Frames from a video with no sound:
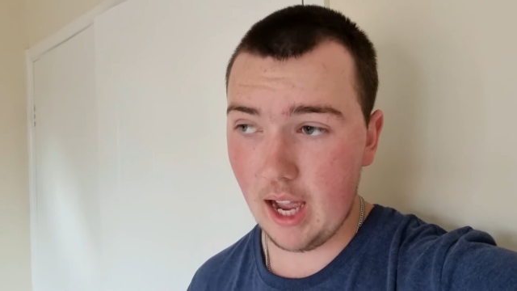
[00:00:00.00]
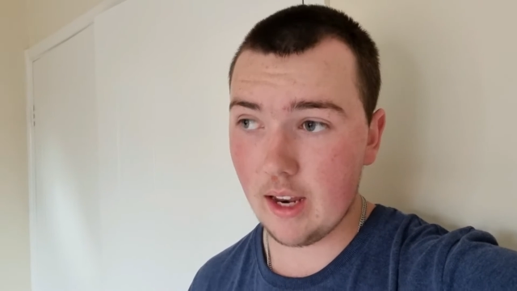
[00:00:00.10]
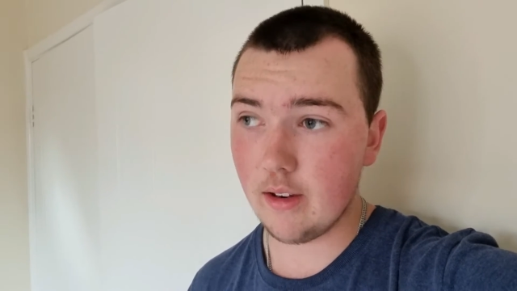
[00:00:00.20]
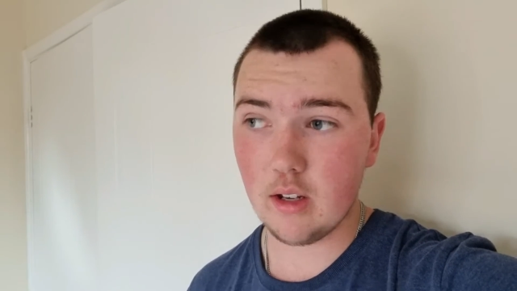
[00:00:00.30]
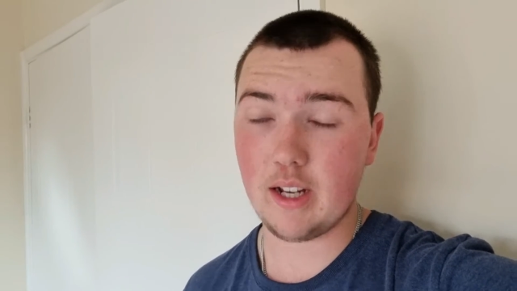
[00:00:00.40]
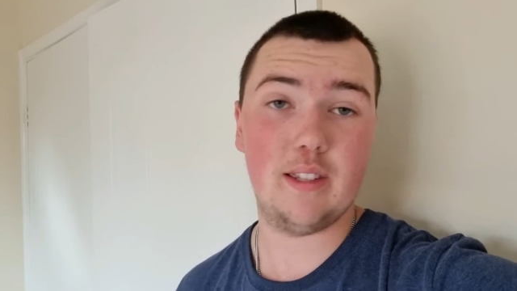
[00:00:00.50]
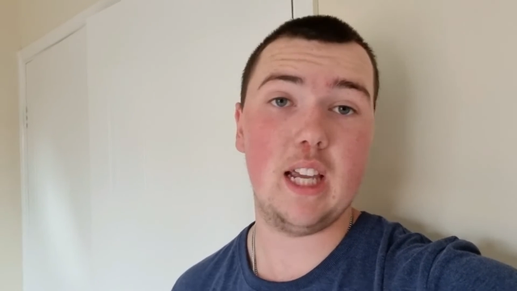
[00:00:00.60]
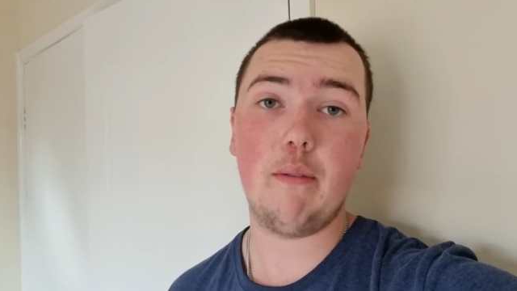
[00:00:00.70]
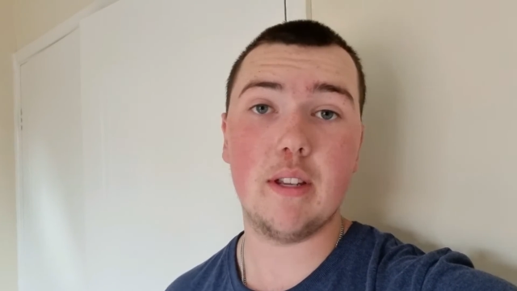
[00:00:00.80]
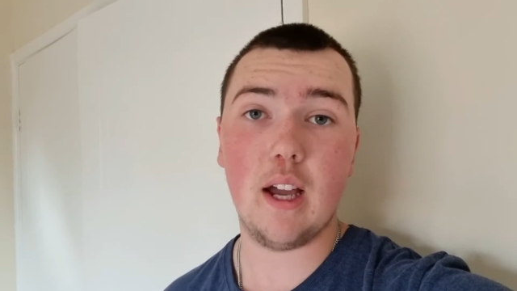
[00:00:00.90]
And I can
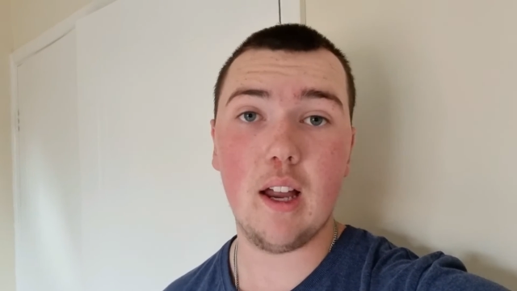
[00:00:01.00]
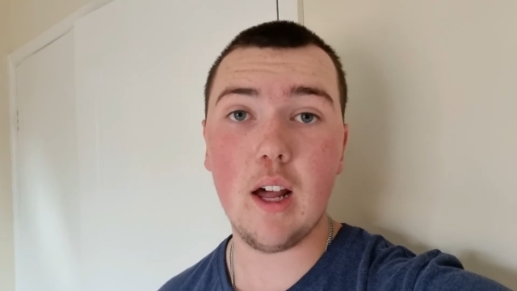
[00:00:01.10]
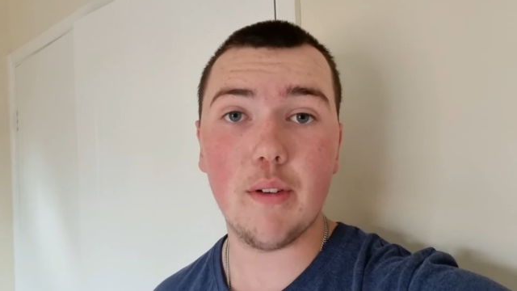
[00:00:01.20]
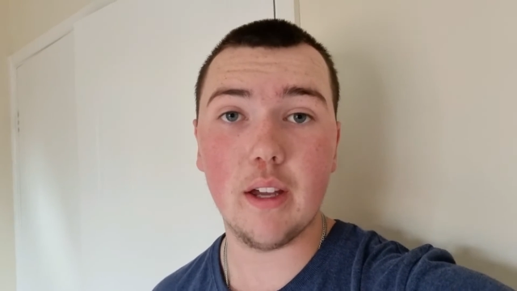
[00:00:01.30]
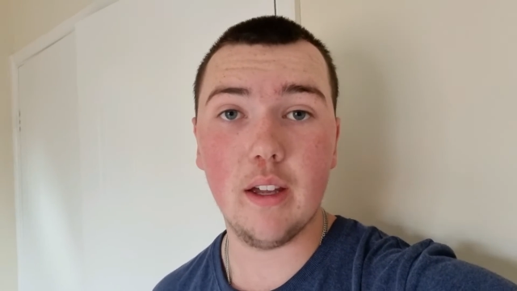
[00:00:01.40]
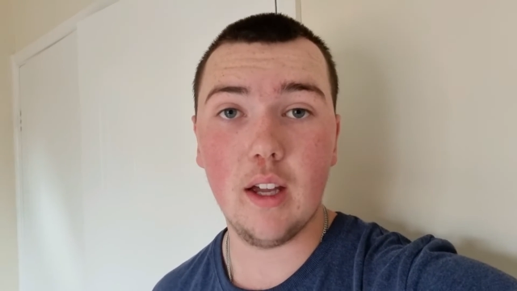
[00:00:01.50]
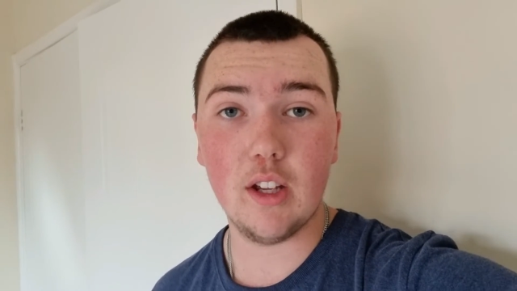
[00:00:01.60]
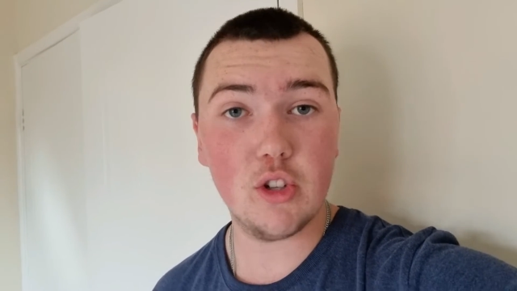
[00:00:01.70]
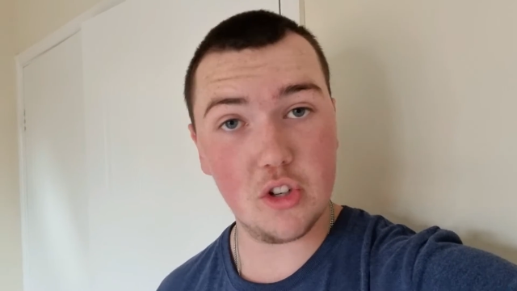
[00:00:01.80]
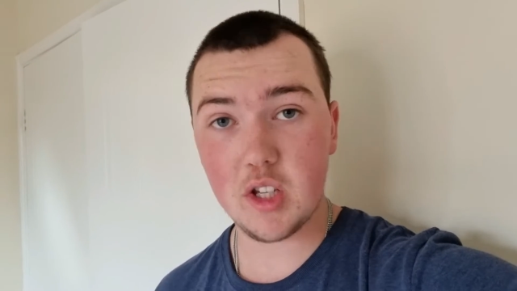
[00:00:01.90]
safely say I love it
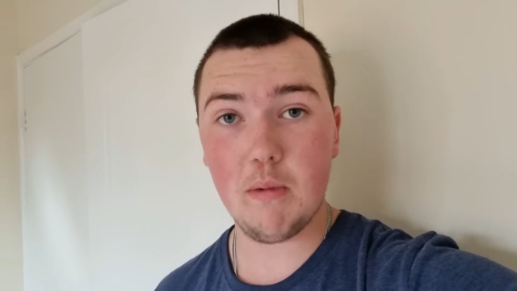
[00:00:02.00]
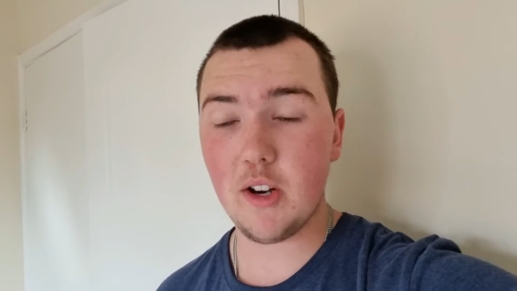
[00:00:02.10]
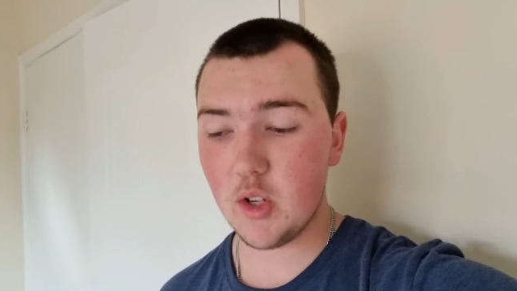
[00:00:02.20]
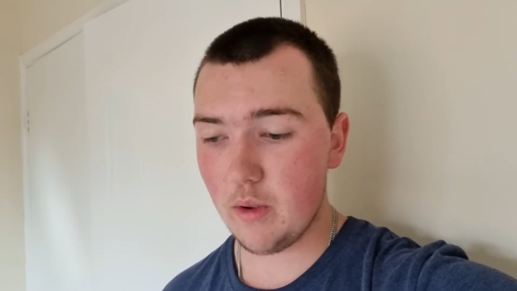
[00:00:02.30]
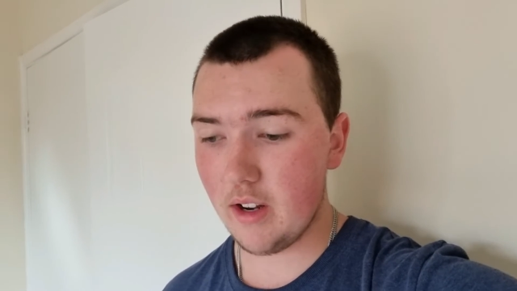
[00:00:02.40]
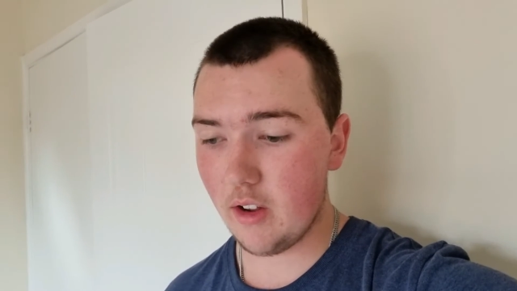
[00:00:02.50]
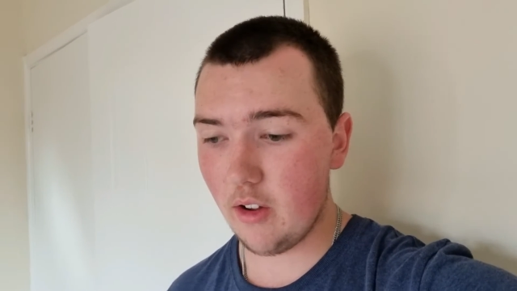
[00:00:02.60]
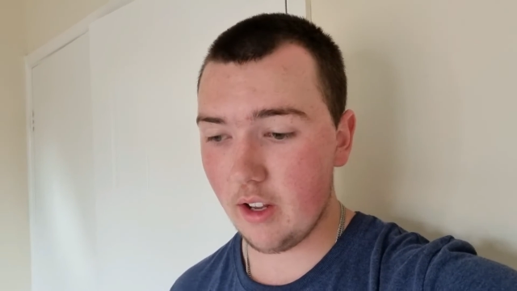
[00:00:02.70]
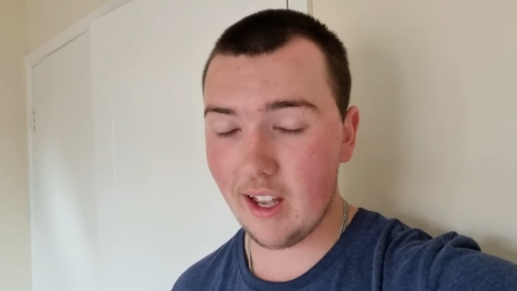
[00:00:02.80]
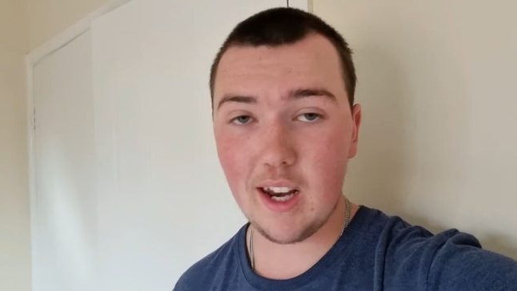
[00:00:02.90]
just as much as when I got it.